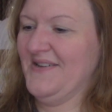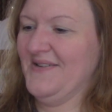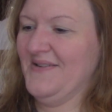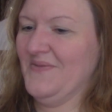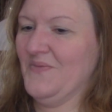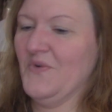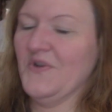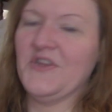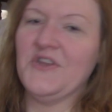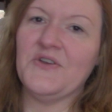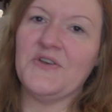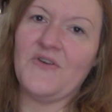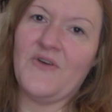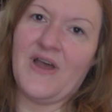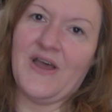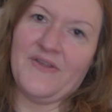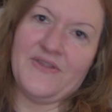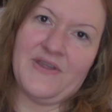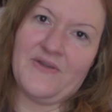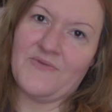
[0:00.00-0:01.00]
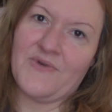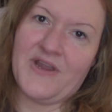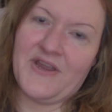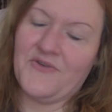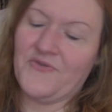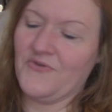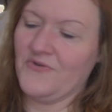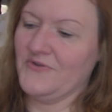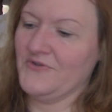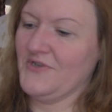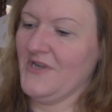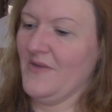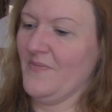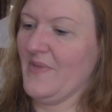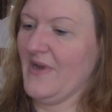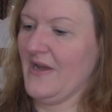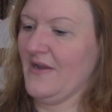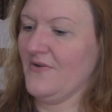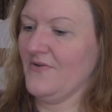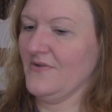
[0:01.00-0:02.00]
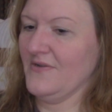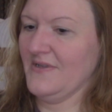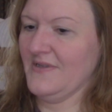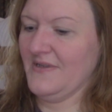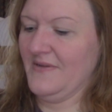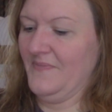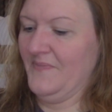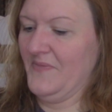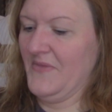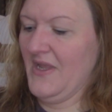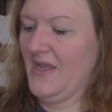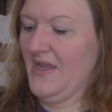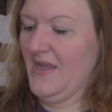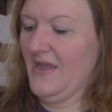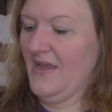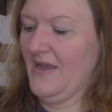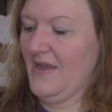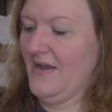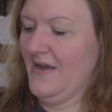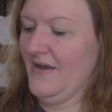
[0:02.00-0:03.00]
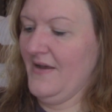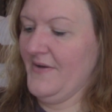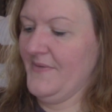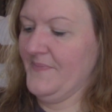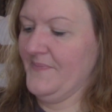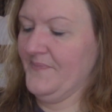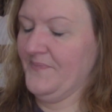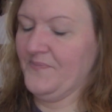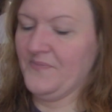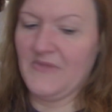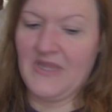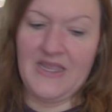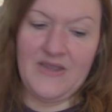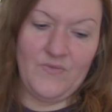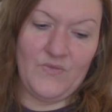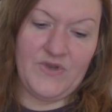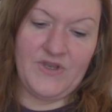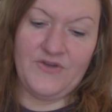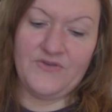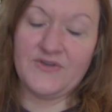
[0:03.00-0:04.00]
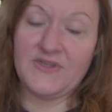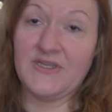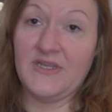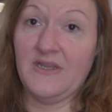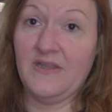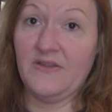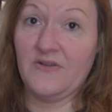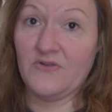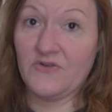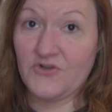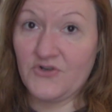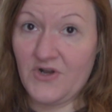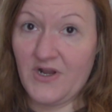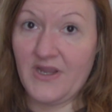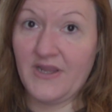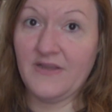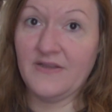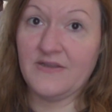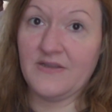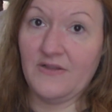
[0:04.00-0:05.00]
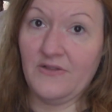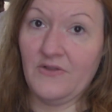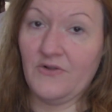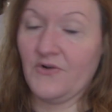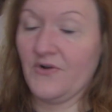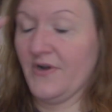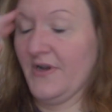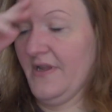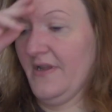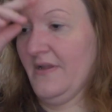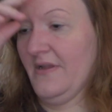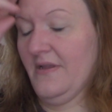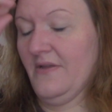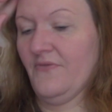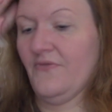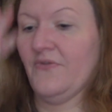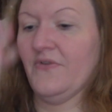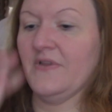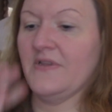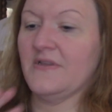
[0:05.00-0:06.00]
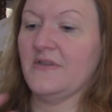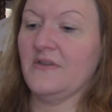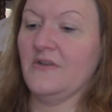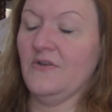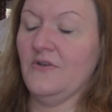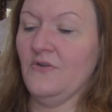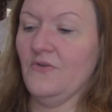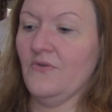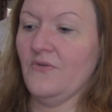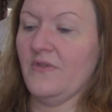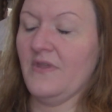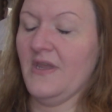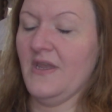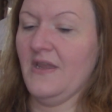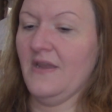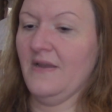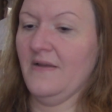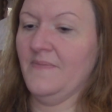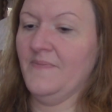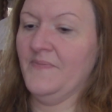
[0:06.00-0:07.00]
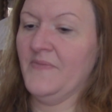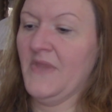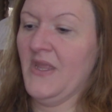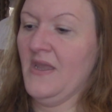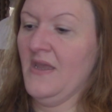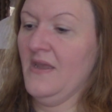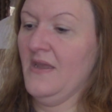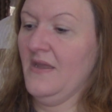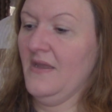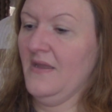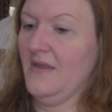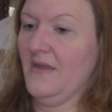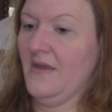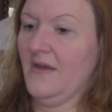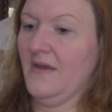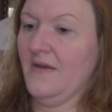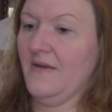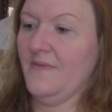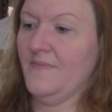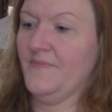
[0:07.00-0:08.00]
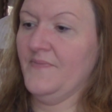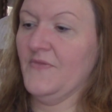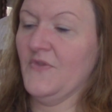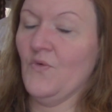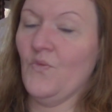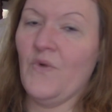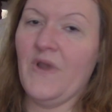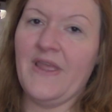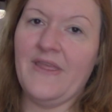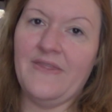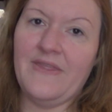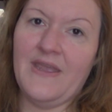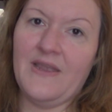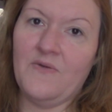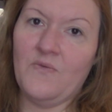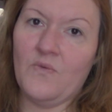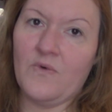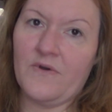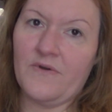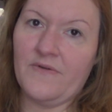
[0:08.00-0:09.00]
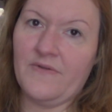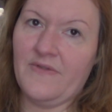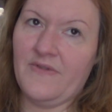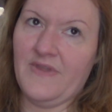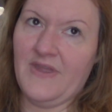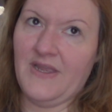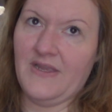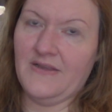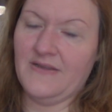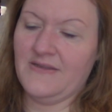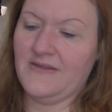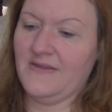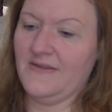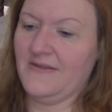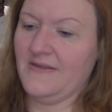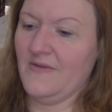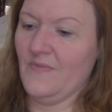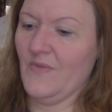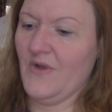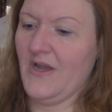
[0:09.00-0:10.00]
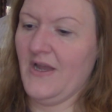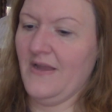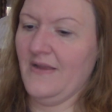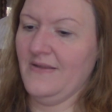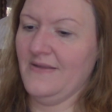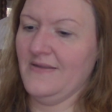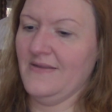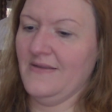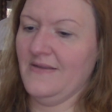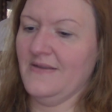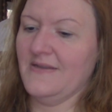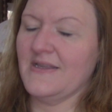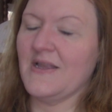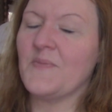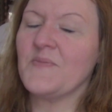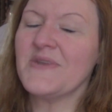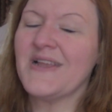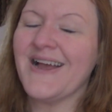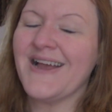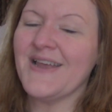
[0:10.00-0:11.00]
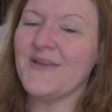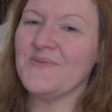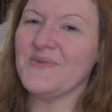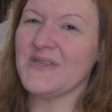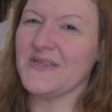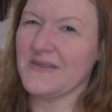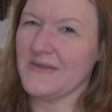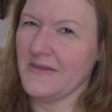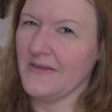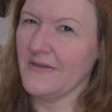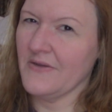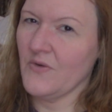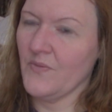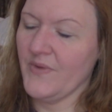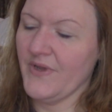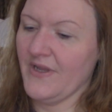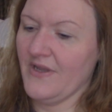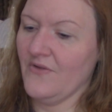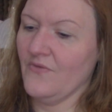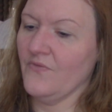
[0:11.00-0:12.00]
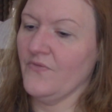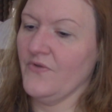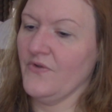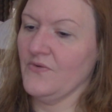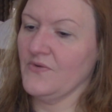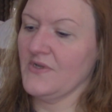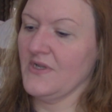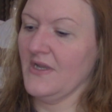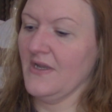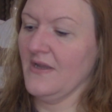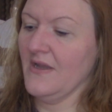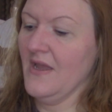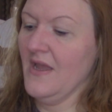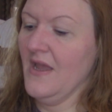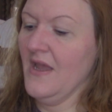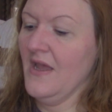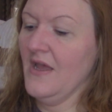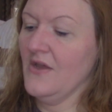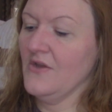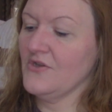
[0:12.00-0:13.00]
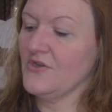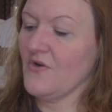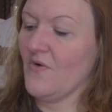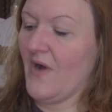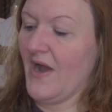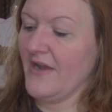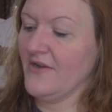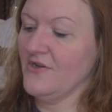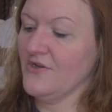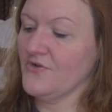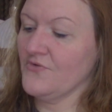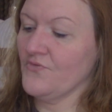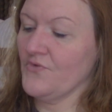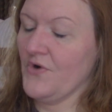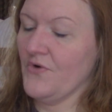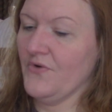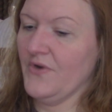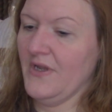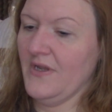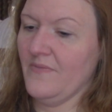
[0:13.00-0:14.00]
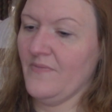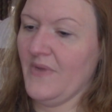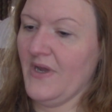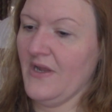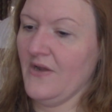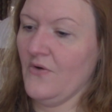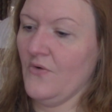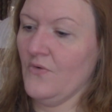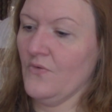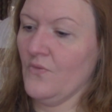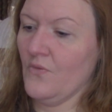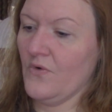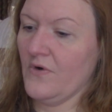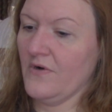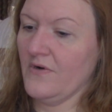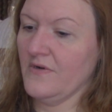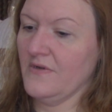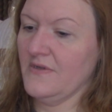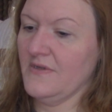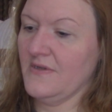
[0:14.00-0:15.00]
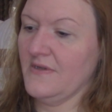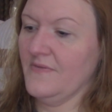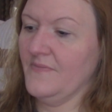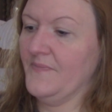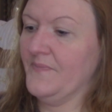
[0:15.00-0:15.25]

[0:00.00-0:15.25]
well, you know how they write crochet patterns, and when you're sitting there trying to learn it, if it's a new thing, the way they word things sometimes is a little bit confusing. So I just wrote it in my own words